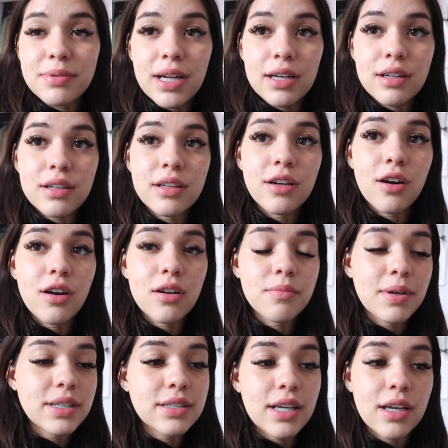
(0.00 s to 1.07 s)
technically on
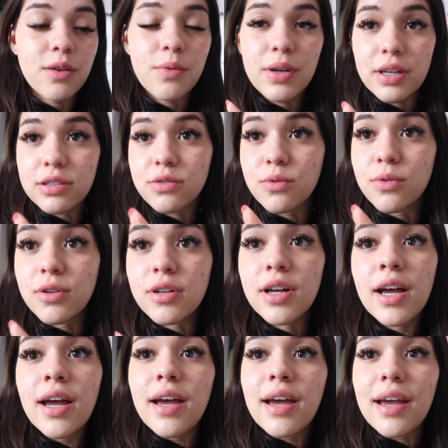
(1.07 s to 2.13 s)
my second week of school,
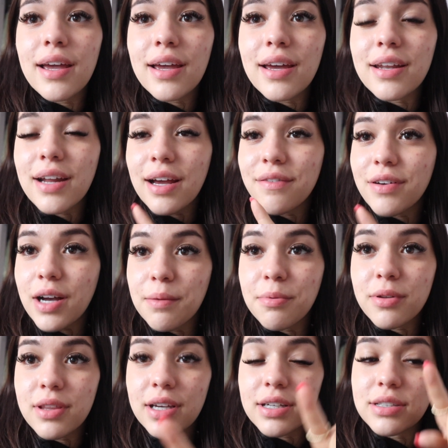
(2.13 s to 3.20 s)
and I have a
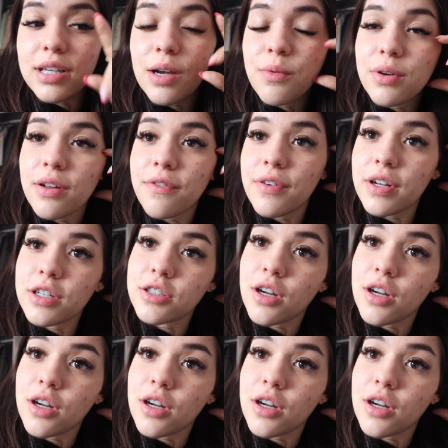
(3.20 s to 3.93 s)
couple things I want to finish